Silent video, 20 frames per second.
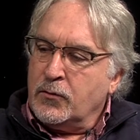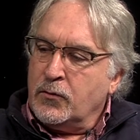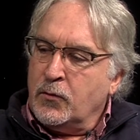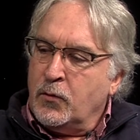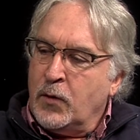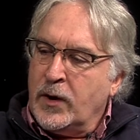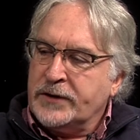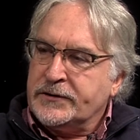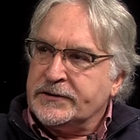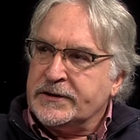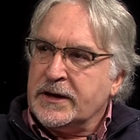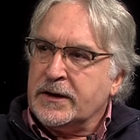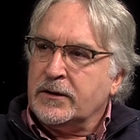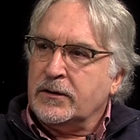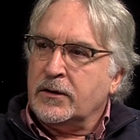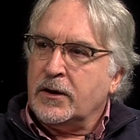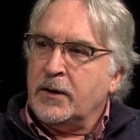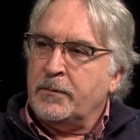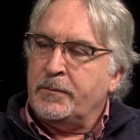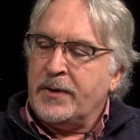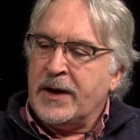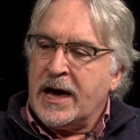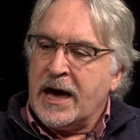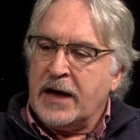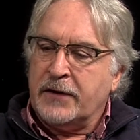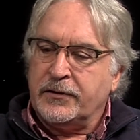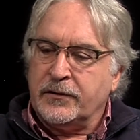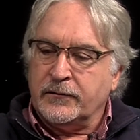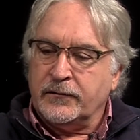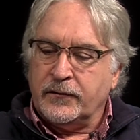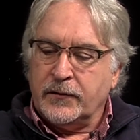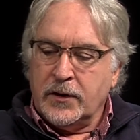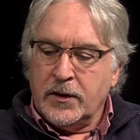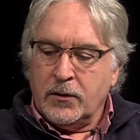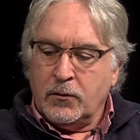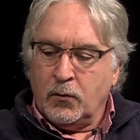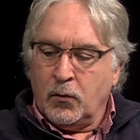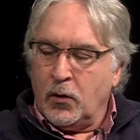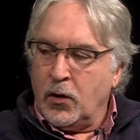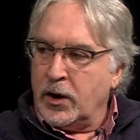went down a path of
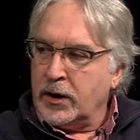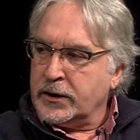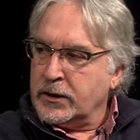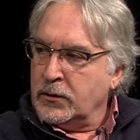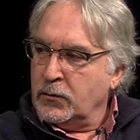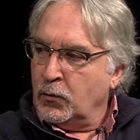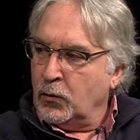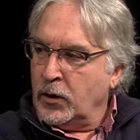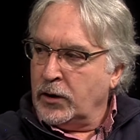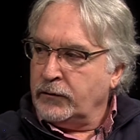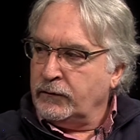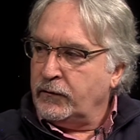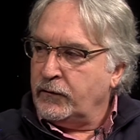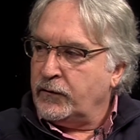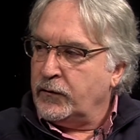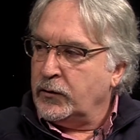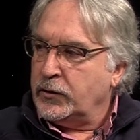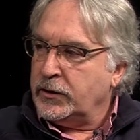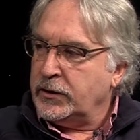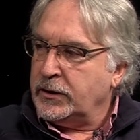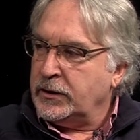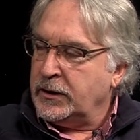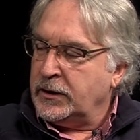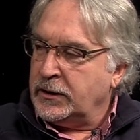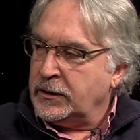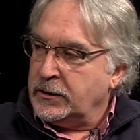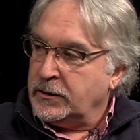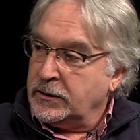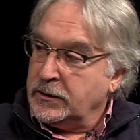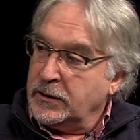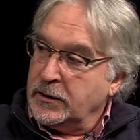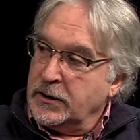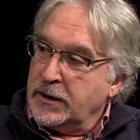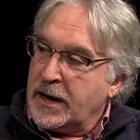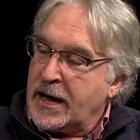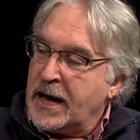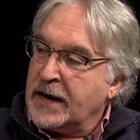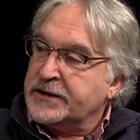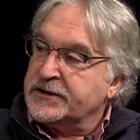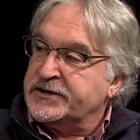walking one foot in
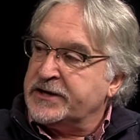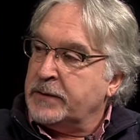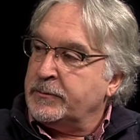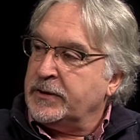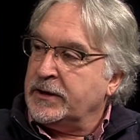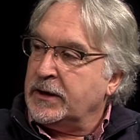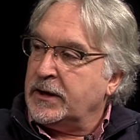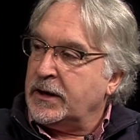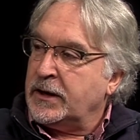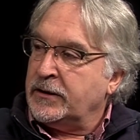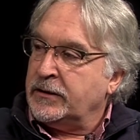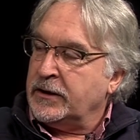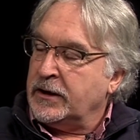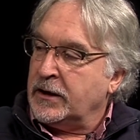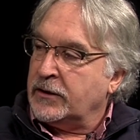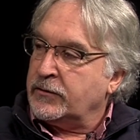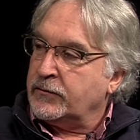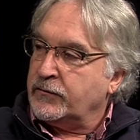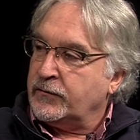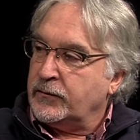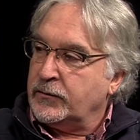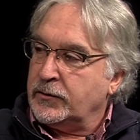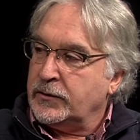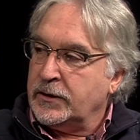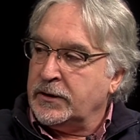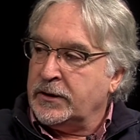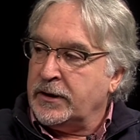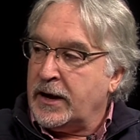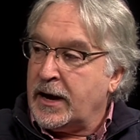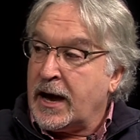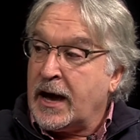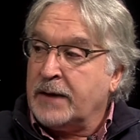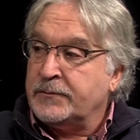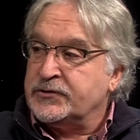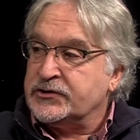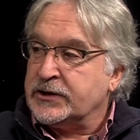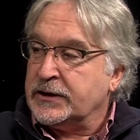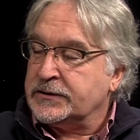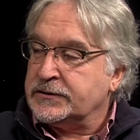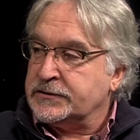academia and the other foot in
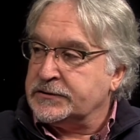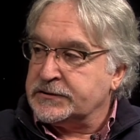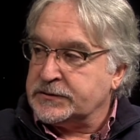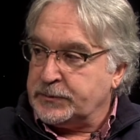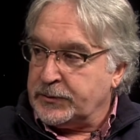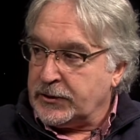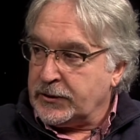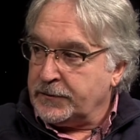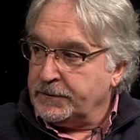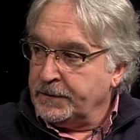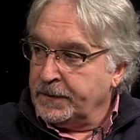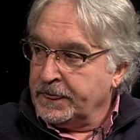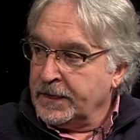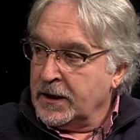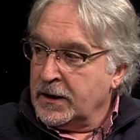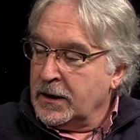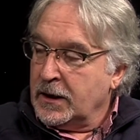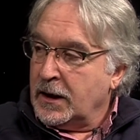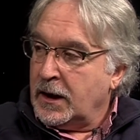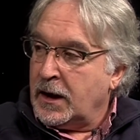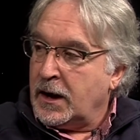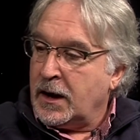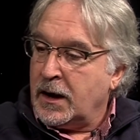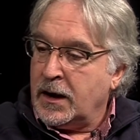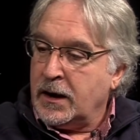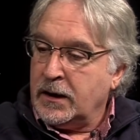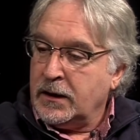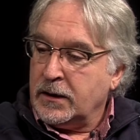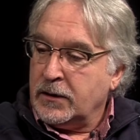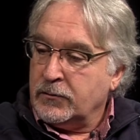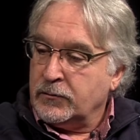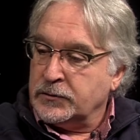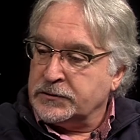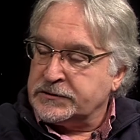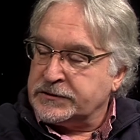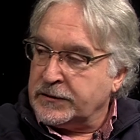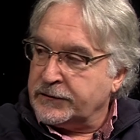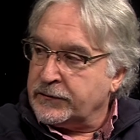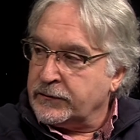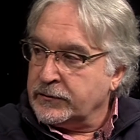abject despair. I was
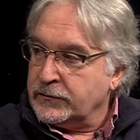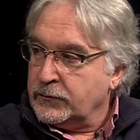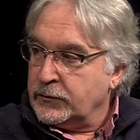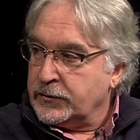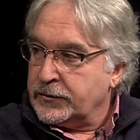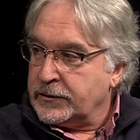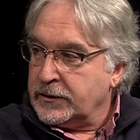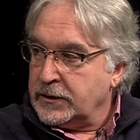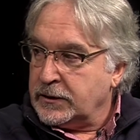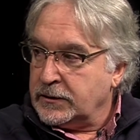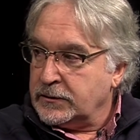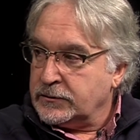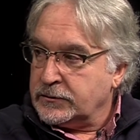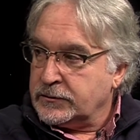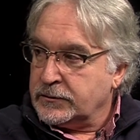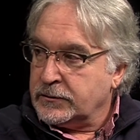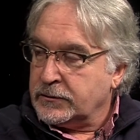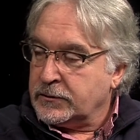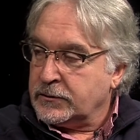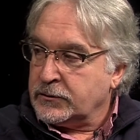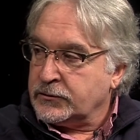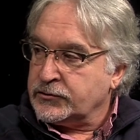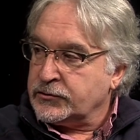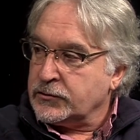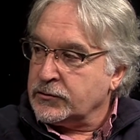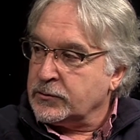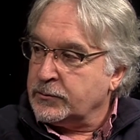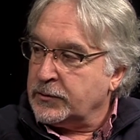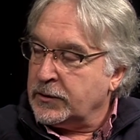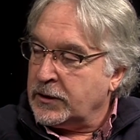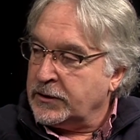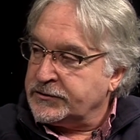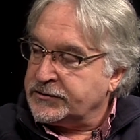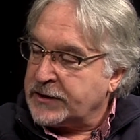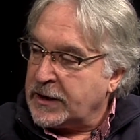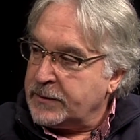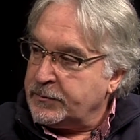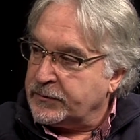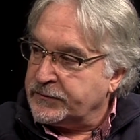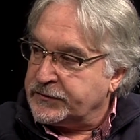suffering with a
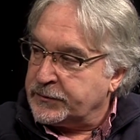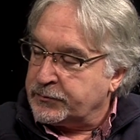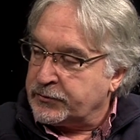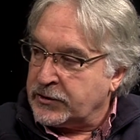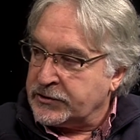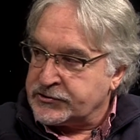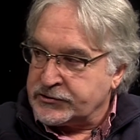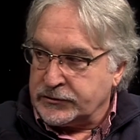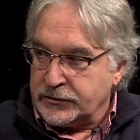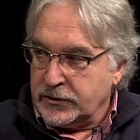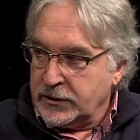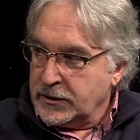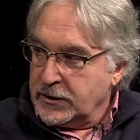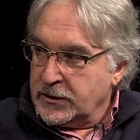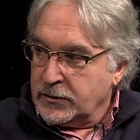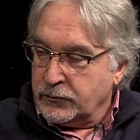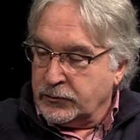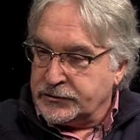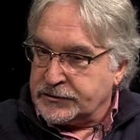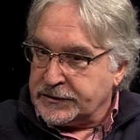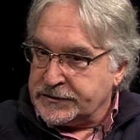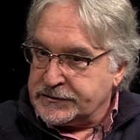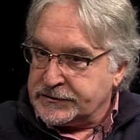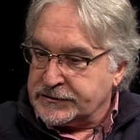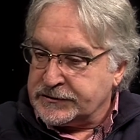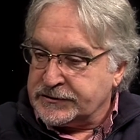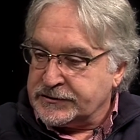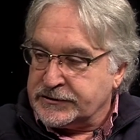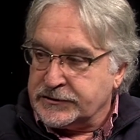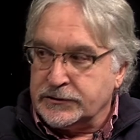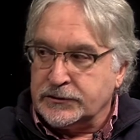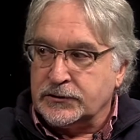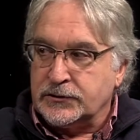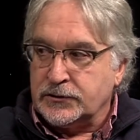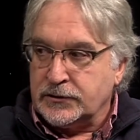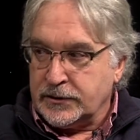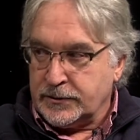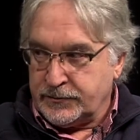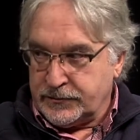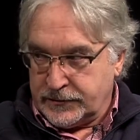type of depression, which I
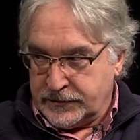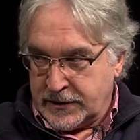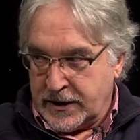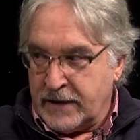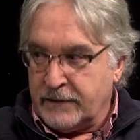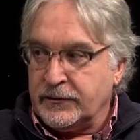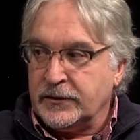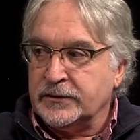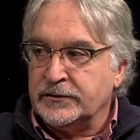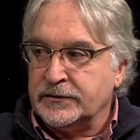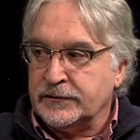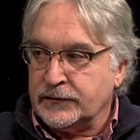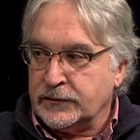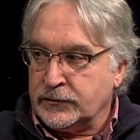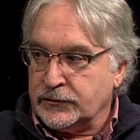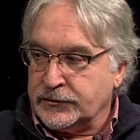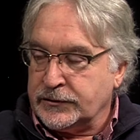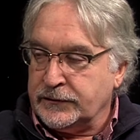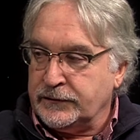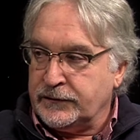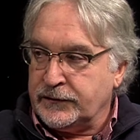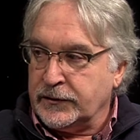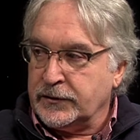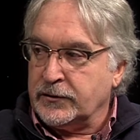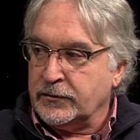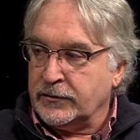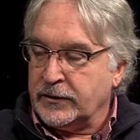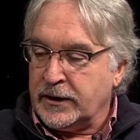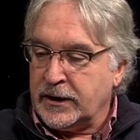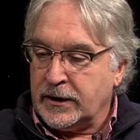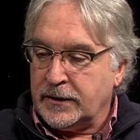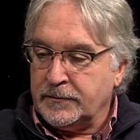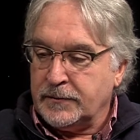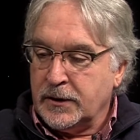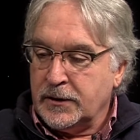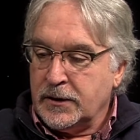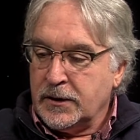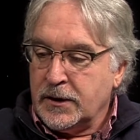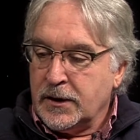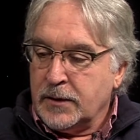still am having difficulty figuring out,
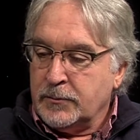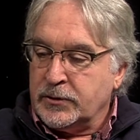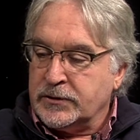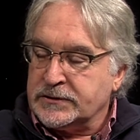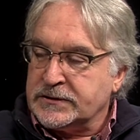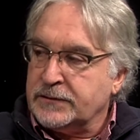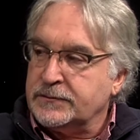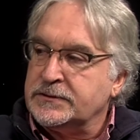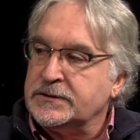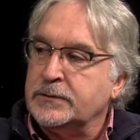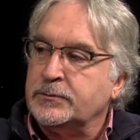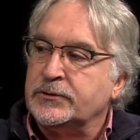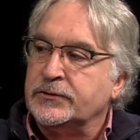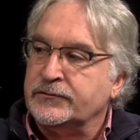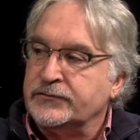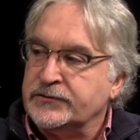because I was able to